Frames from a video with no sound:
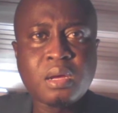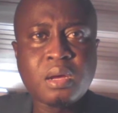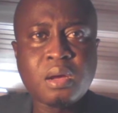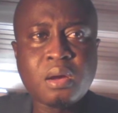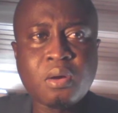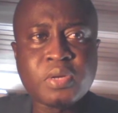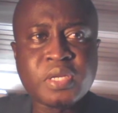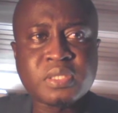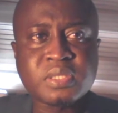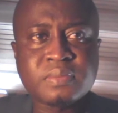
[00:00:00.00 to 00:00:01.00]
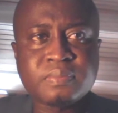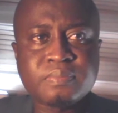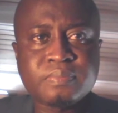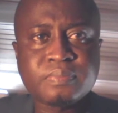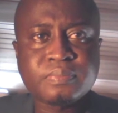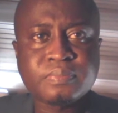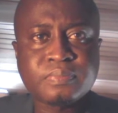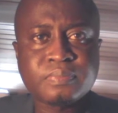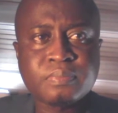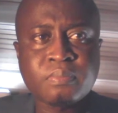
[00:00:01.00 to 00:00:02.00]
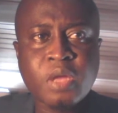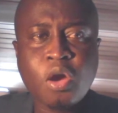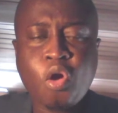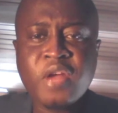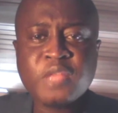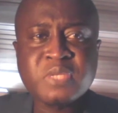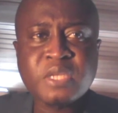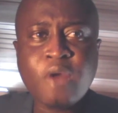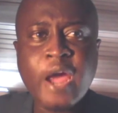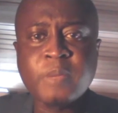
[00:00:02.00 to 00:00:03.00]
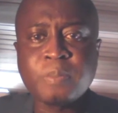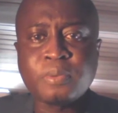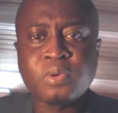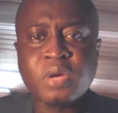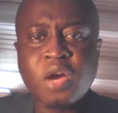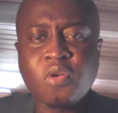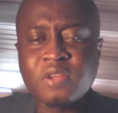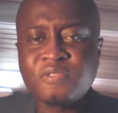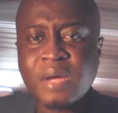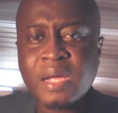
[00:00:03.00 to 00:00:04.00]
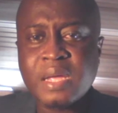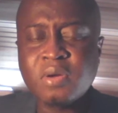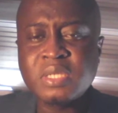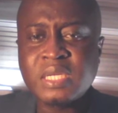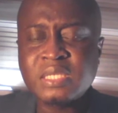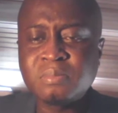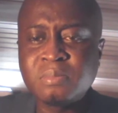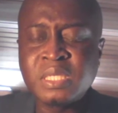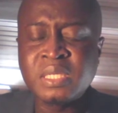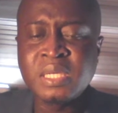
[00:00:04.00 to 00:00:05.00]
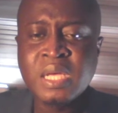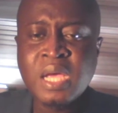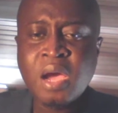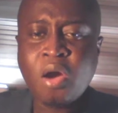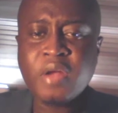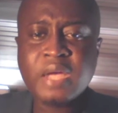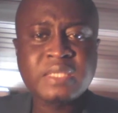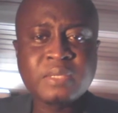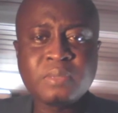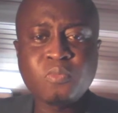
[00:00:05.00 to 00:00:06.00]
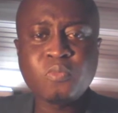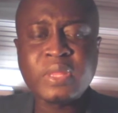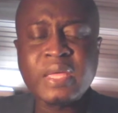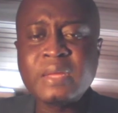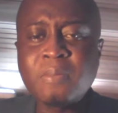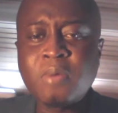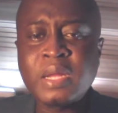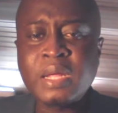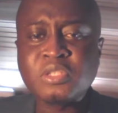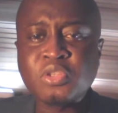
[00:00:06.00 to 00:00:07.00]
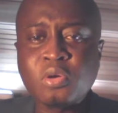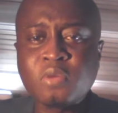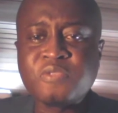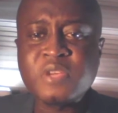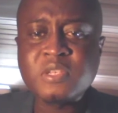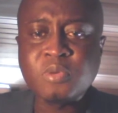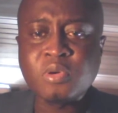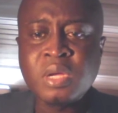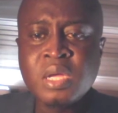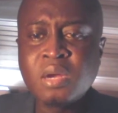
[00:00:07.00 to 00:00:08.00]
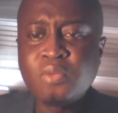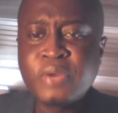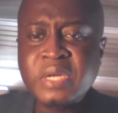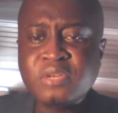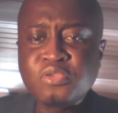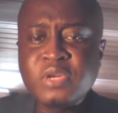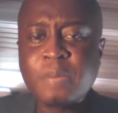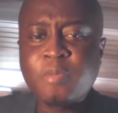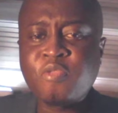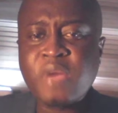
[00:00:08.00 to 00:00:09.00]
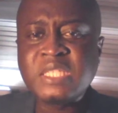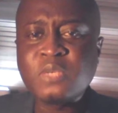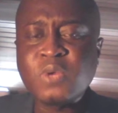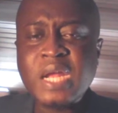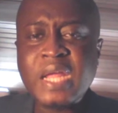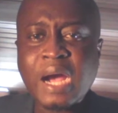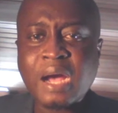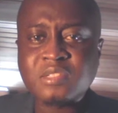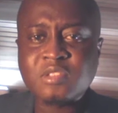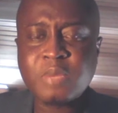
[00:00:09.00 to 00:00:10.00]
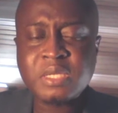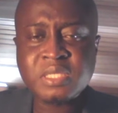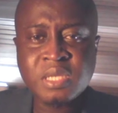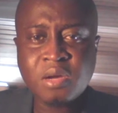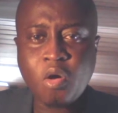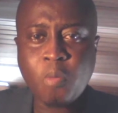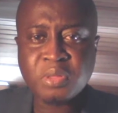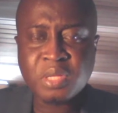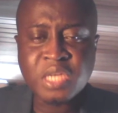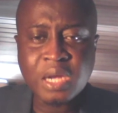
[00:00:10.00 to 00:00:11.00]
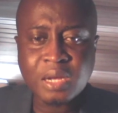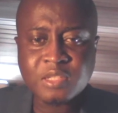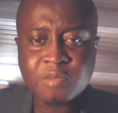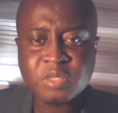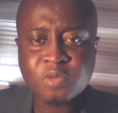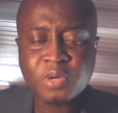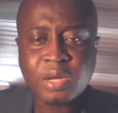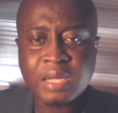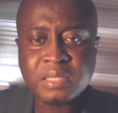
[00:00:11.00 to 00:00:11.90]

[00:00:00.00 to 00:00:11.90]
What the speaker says: audience. Connect with the right people and qualify. Don't just be connecting with anybody at all on Facebook. Read through their profile and see whether they are customers or potential customers of your clients,